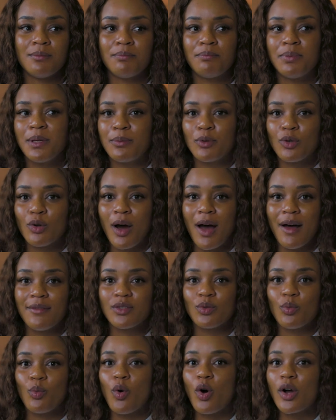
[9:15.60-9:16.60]
People don't have
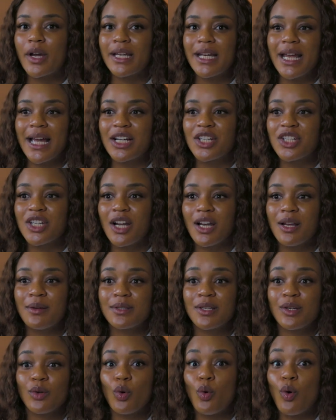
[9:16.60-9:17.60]
to walk in eggshell and
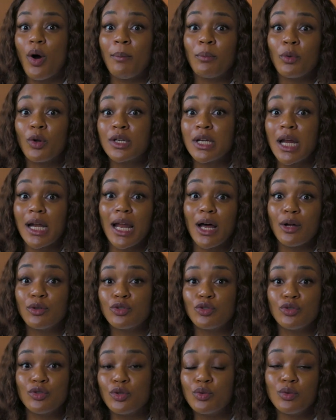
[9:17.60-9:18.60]
say, oh, I'm not allowed
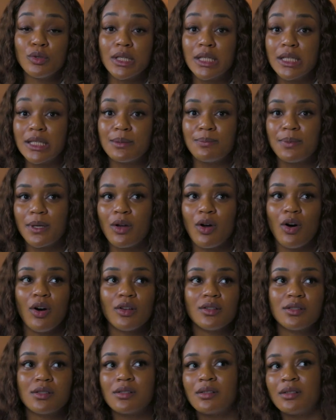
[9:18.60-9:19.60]
to do this
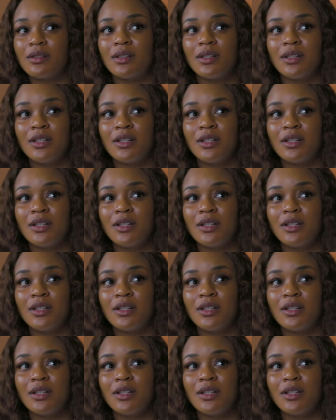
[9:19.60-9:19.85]
because,